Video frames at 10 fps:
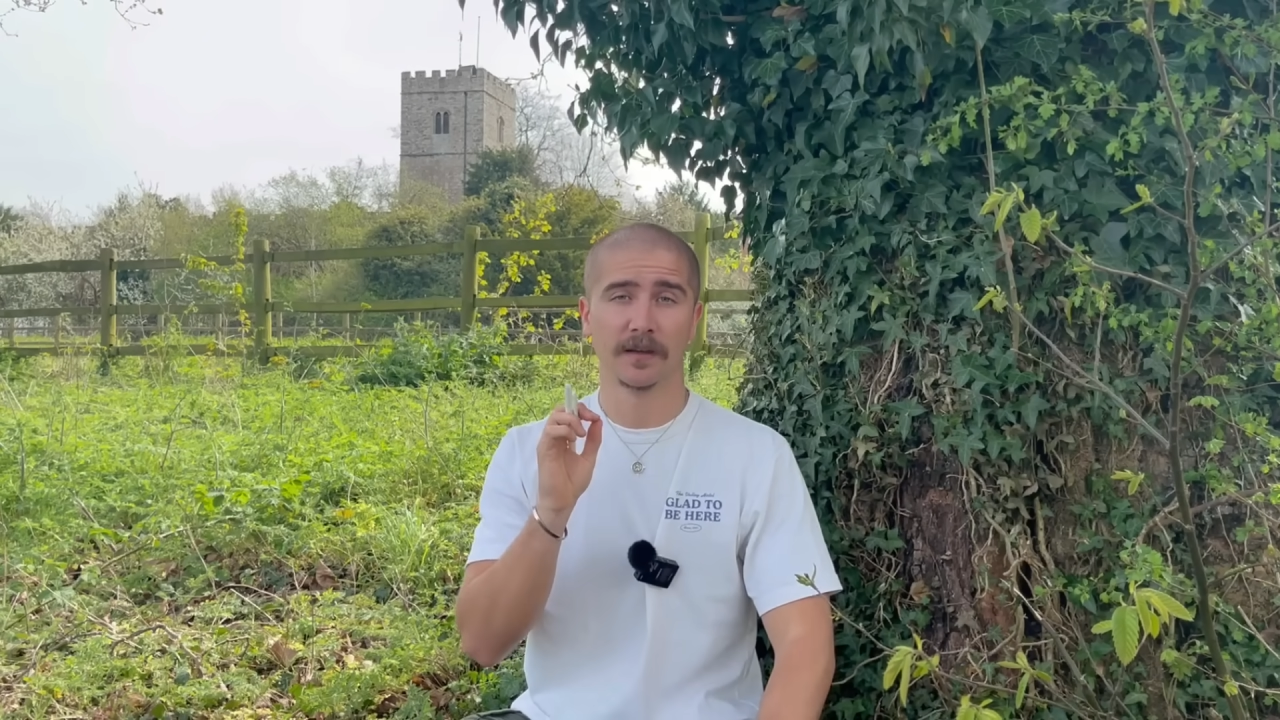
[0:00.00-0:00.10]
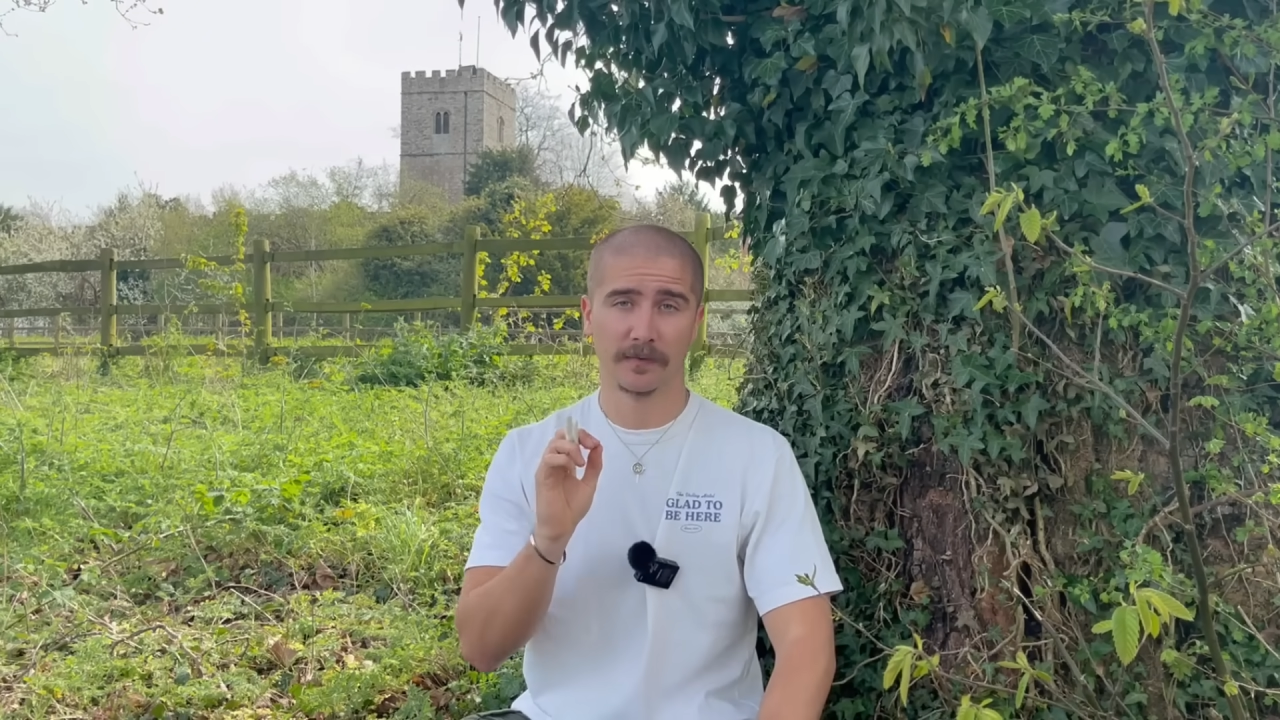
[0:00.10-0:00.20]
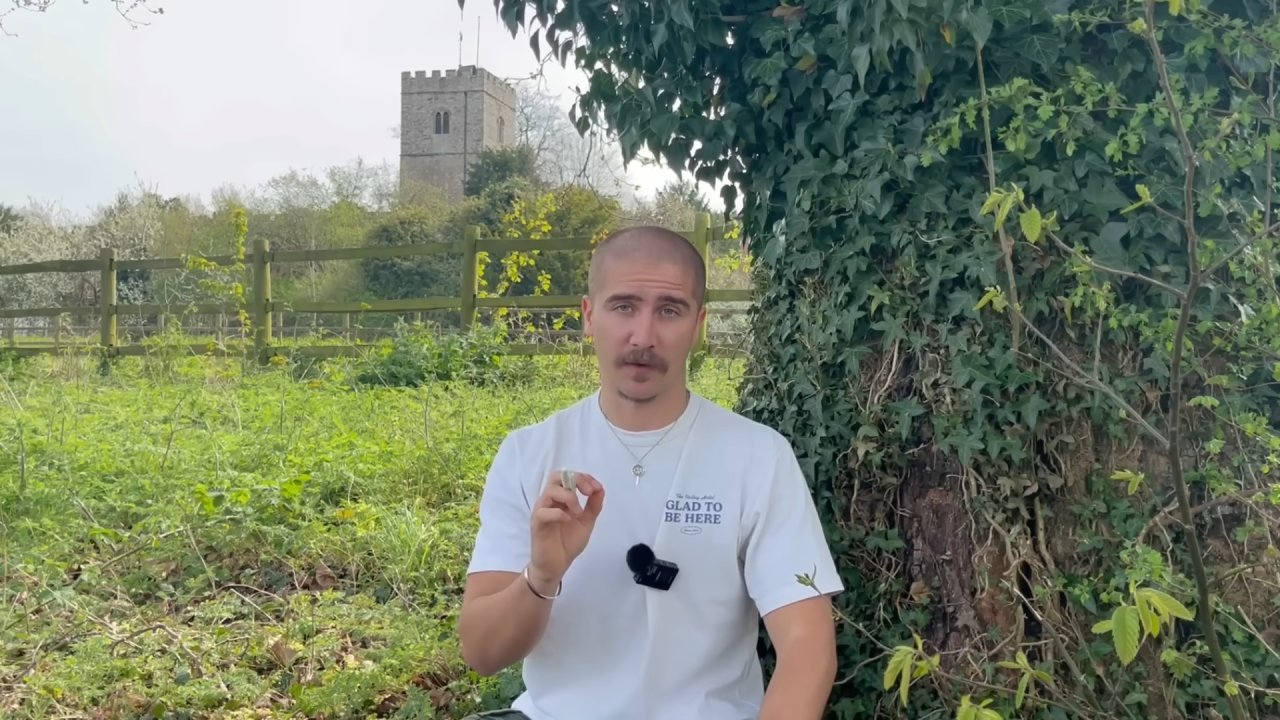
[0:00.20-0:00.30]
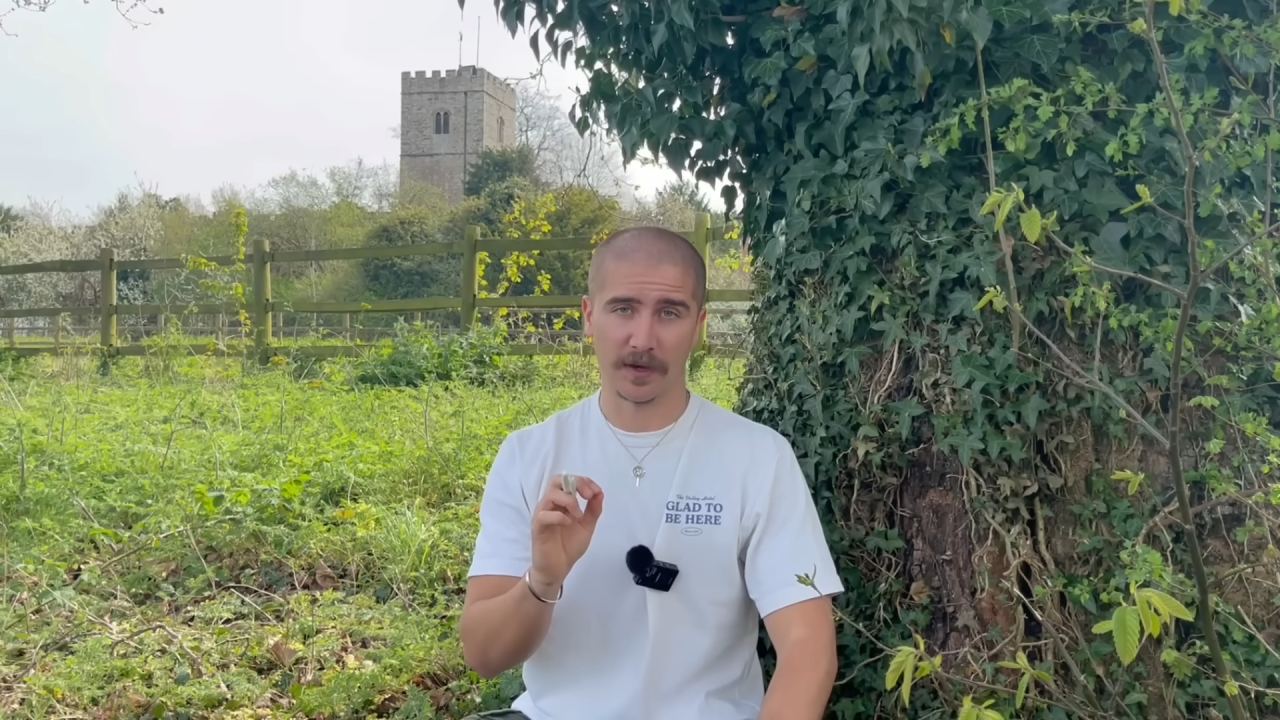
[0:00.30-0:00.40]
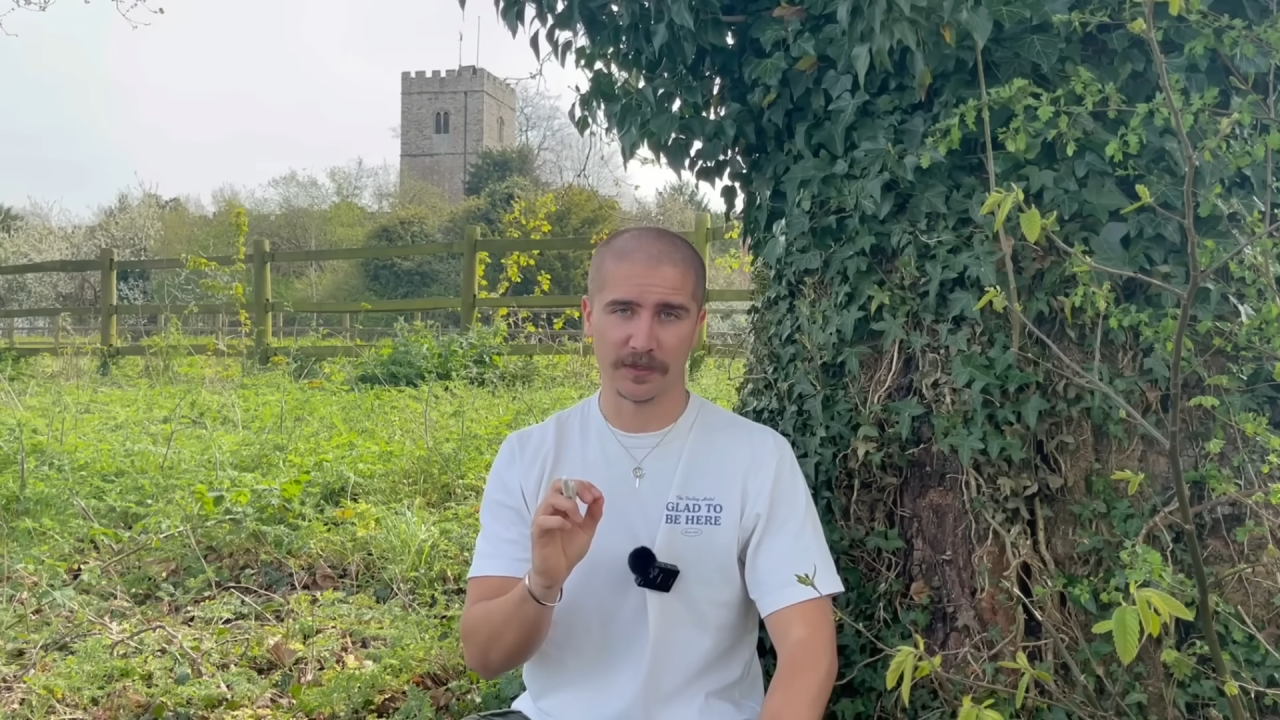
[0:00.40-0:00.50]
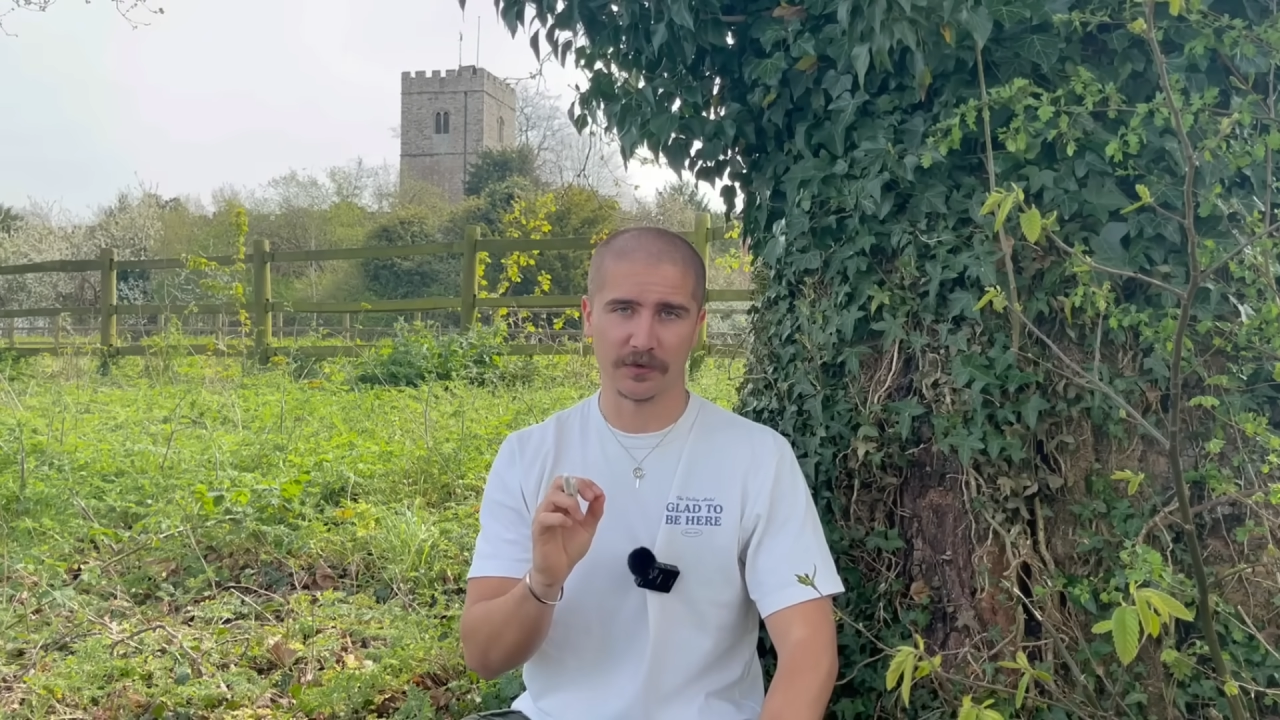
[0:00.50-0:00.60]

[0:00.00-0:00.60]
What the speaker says: find